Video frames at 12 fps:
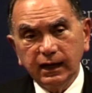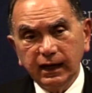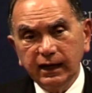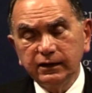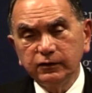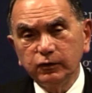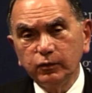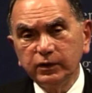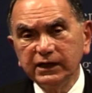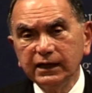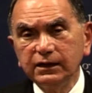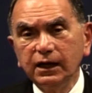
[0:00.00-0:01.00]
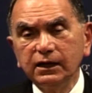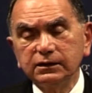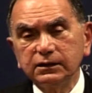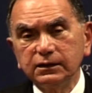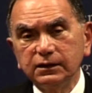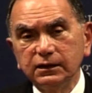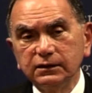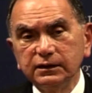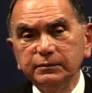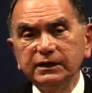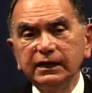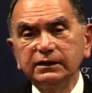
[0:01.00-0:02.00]
And we cannot
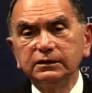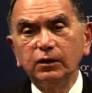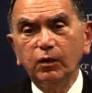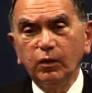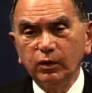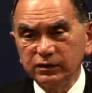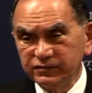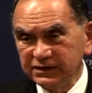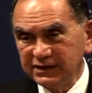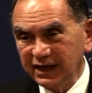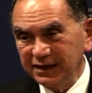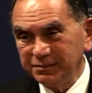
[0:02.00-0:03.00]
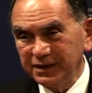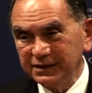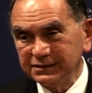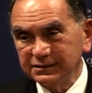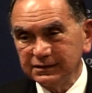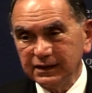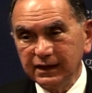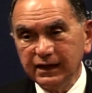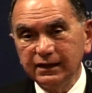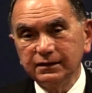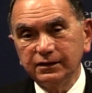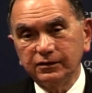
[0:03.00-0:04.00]
eliminate all of the Taliban,
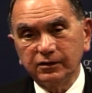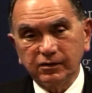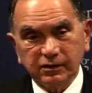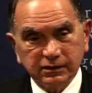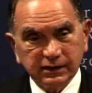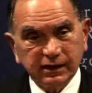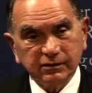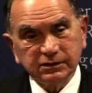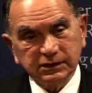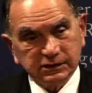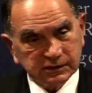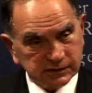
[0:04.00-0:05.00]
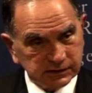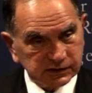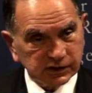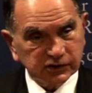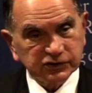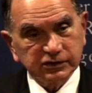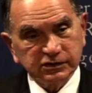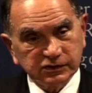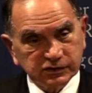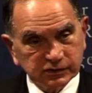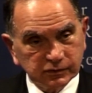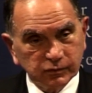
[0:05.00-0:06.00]
and there are now these
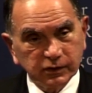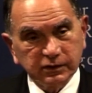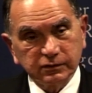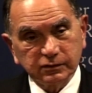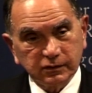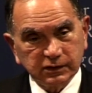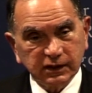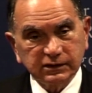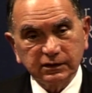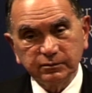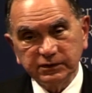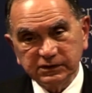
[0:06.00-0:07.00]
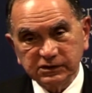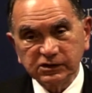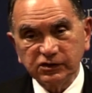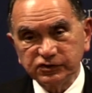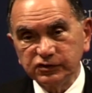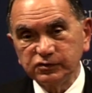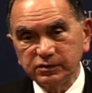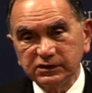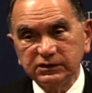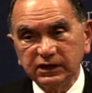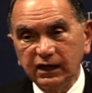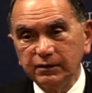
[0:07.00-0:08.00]
discussions whether or not there'll be discussions with
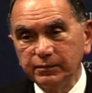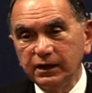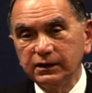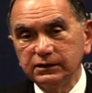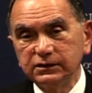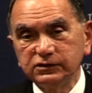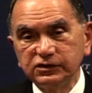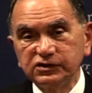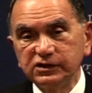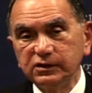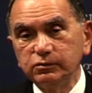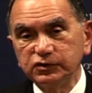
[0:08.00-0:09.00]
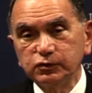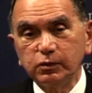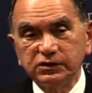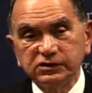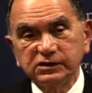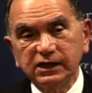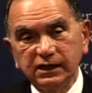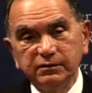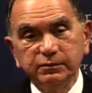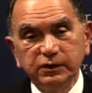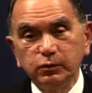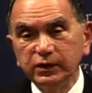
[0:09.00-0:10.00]
the Taliban to see which ones
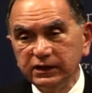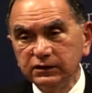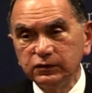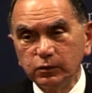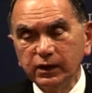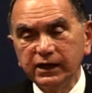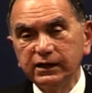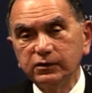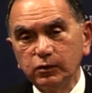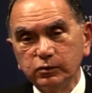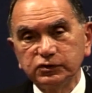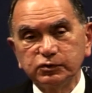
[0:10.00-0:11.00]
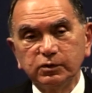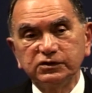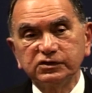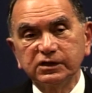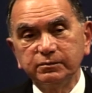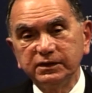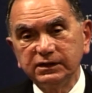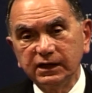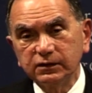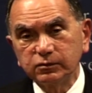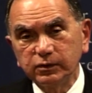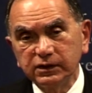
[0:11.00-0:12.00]
can be weaned away or which ones can be
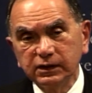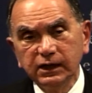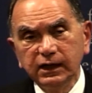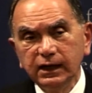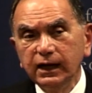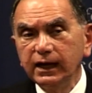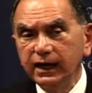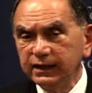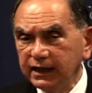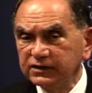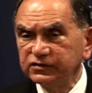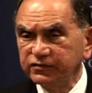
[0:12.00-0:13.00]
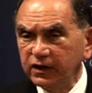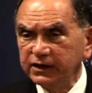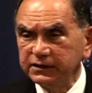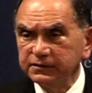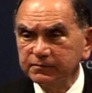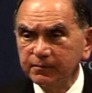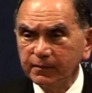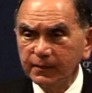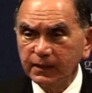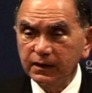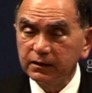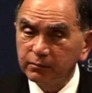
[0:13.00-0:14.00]
dealt with, and that's fine,
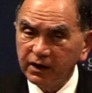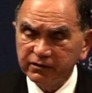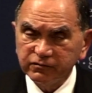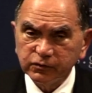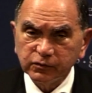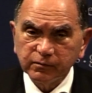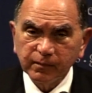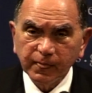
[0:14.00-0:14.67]
in my view.